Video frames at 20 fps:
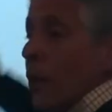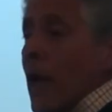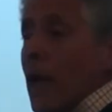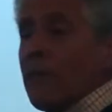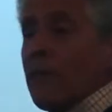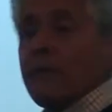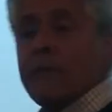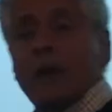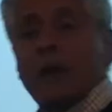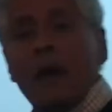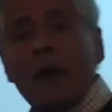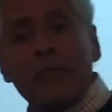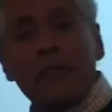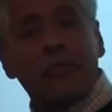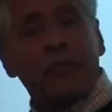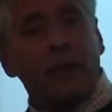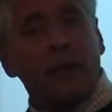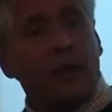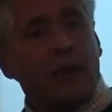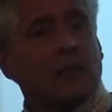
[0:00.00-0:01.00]
We have
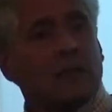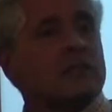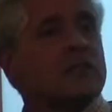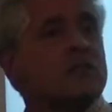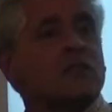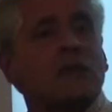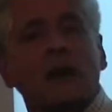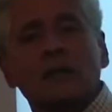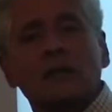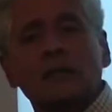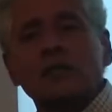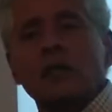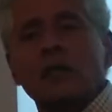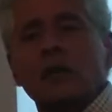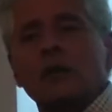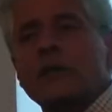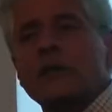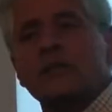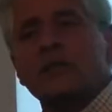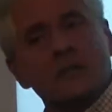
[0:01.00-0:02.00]
a third
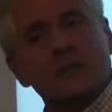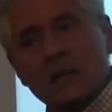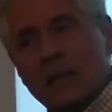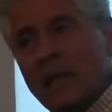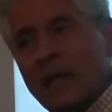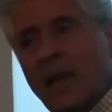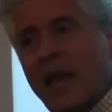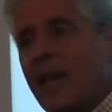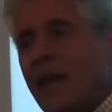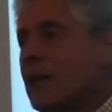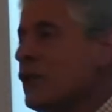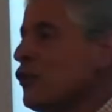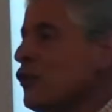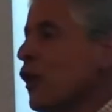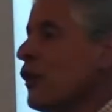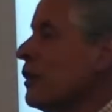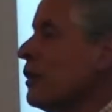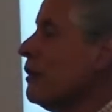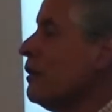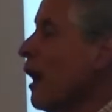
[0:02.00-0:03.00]
structure which is again
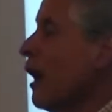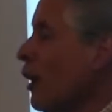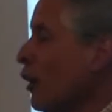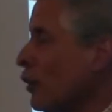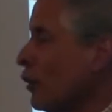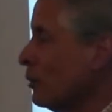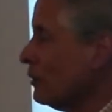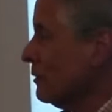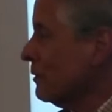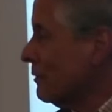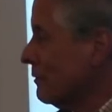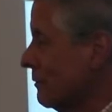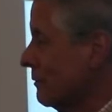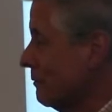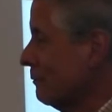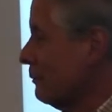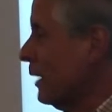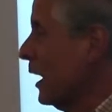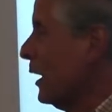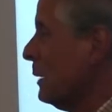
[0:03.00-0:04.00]
not known
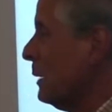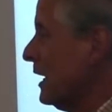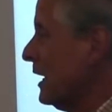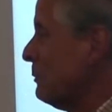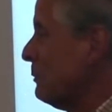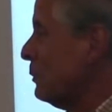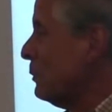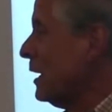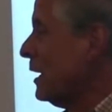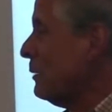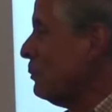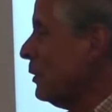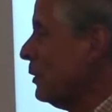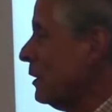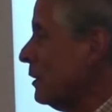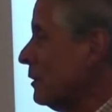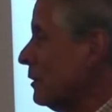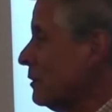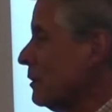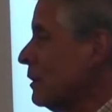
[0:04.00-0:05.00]
by many
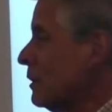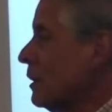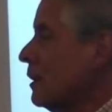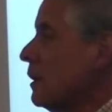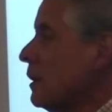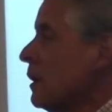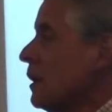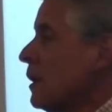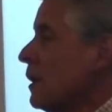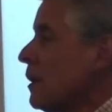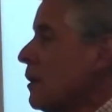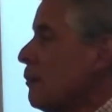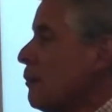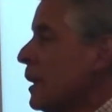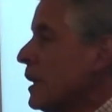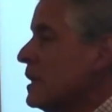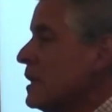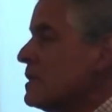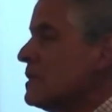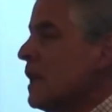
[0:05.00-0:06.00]
people,
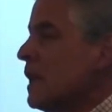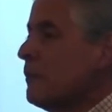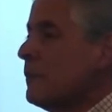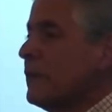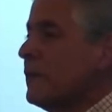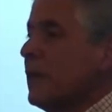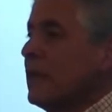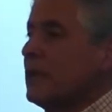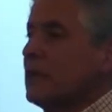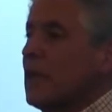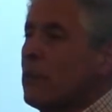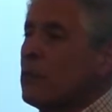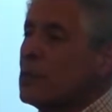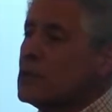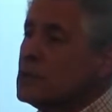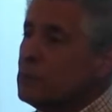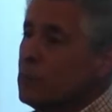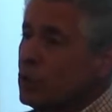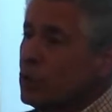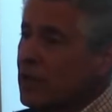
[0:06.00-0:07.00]
but it's something that
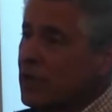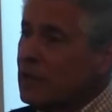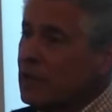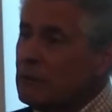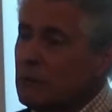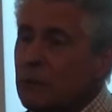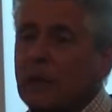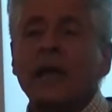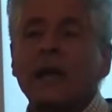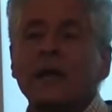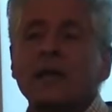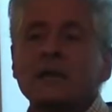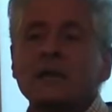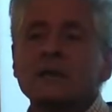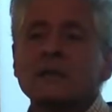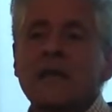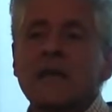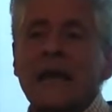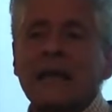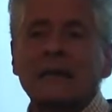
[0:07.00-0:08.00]
was put in
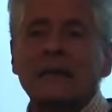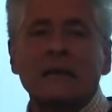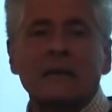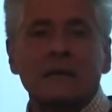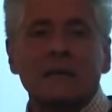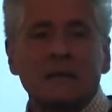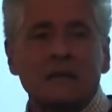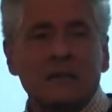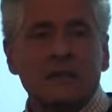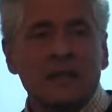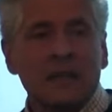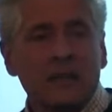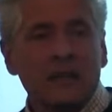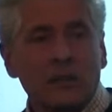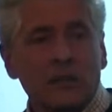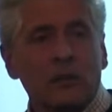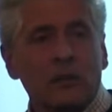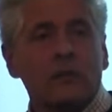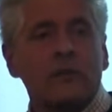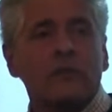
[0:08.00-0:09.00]
place and
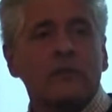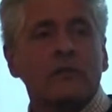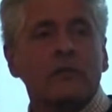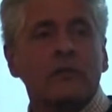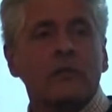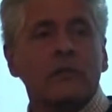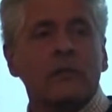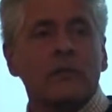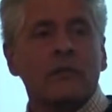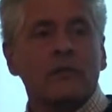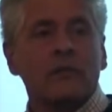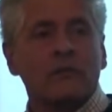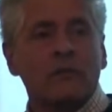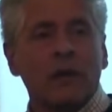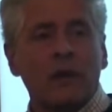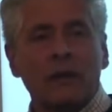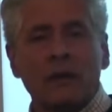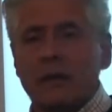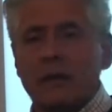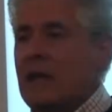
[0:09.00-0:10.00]
continues to this
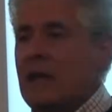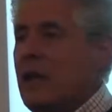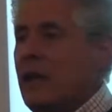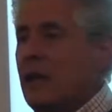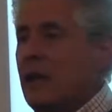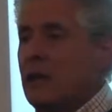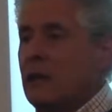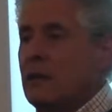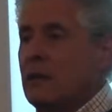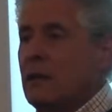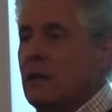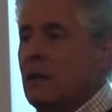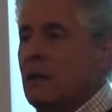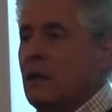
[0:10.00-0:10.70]
very day,